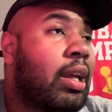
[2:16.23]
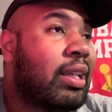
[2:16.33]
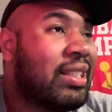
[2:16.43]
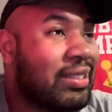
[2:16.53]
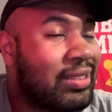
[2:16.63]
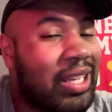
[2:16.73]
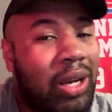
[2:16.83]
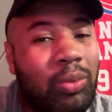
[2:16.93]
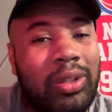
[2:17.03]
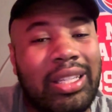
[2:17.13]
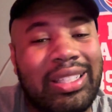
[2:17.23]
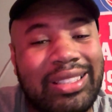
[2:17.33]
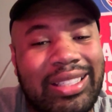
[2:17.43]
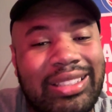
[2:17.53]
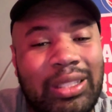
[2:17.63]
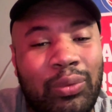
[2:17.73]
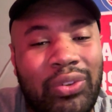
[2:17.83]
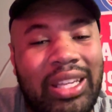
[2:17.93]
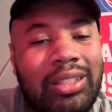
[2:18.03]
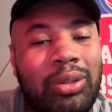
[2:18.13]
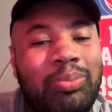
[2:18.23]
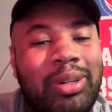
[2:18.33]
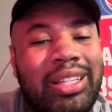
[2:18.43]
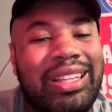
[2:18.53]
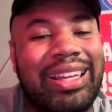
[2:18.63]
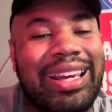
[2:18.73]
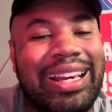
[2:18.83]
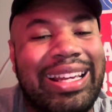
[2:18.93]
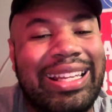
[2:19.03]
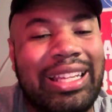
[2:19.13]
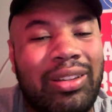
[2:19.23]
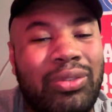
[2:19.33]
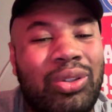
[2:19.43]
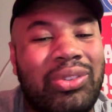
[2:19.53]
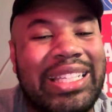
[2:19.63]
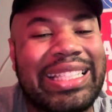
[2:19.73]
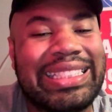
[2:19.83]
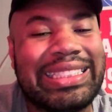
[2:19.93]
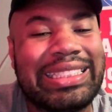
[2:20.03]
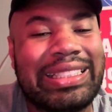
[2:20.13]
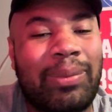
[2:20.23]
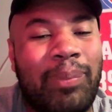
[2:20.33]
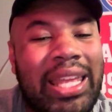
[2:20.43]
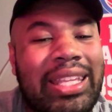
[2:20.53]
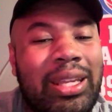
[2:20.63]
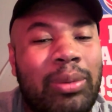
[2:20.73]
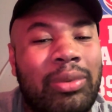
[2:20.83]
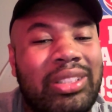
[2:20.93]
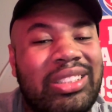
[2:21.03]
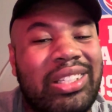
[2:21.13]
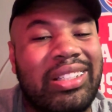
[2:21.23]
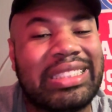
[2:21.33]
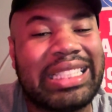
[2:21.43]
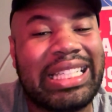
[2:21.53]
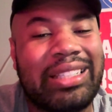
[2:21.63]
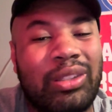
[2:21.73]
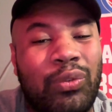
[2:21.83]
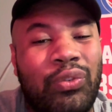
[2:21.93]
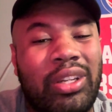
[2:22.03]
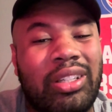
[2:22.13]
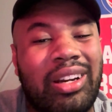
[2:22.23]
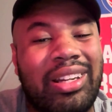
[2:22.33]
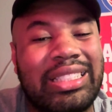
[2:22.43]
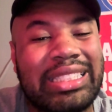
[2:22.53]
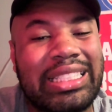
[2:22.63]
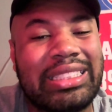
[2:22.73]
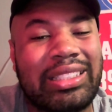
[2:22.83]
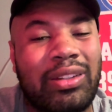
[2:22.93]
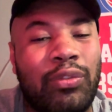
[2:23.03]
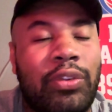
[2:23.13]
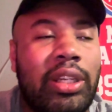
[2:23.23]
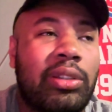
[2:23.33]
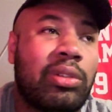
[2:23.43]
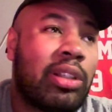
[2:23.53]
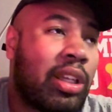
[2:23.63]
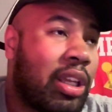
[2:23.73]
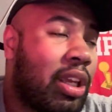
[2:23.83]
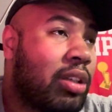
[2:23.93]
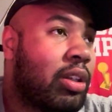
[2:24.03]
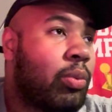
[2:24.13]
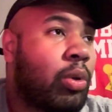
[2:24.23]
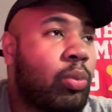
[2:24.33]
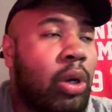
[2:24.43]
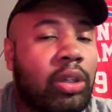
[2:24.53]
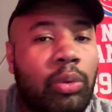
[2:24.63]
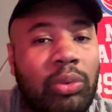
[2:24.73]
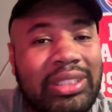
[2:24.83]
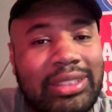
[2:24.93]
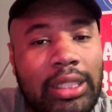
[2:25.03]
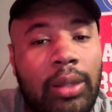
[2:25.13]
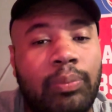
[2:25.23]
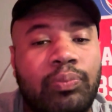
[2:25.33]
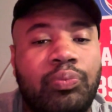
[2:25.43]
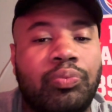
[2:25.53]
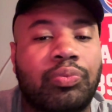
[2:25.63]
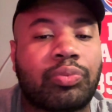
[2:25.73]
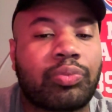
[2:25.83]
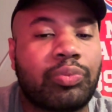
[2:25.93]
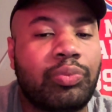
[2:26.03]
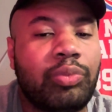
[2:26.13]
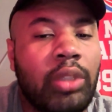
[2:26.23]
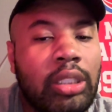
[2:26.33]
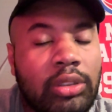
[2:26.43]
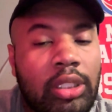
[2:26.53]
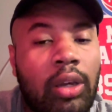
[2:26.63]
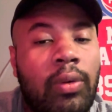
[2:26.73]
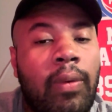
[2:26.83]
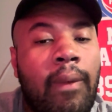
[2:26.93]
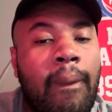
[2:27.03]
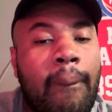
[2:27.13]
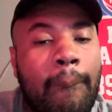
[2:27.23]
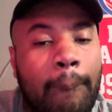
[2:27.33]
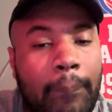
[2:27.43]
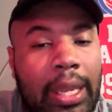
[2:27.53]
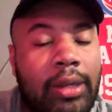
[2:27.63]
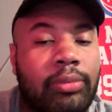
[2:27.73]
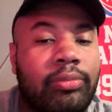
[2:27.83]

he's not really a good defender. But if you can make him into a team defender or a decent defender, then we working with some. So, yeah.